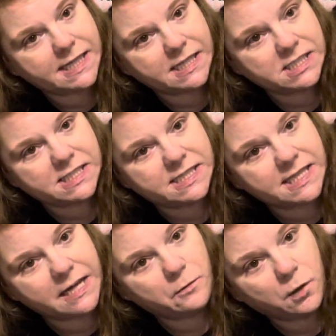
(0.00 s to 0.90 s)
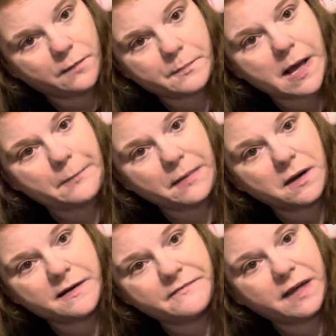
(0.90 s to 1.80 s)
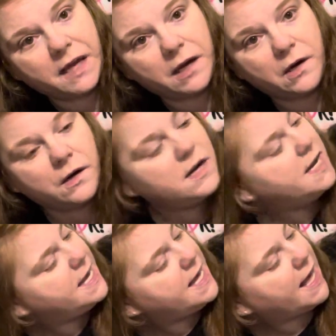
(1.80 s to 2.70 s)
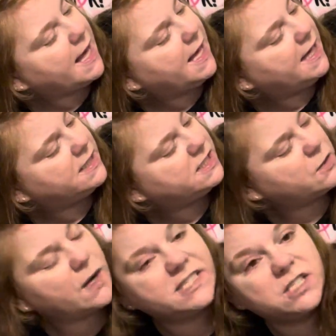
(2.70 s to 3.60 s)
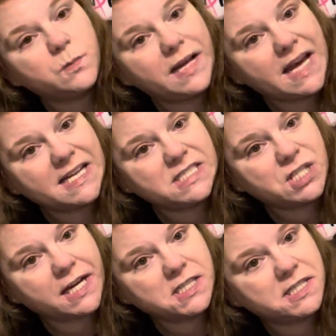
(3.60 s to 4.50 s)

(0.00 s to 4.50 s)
They weren't popping off of here, and so I just went ahead and changed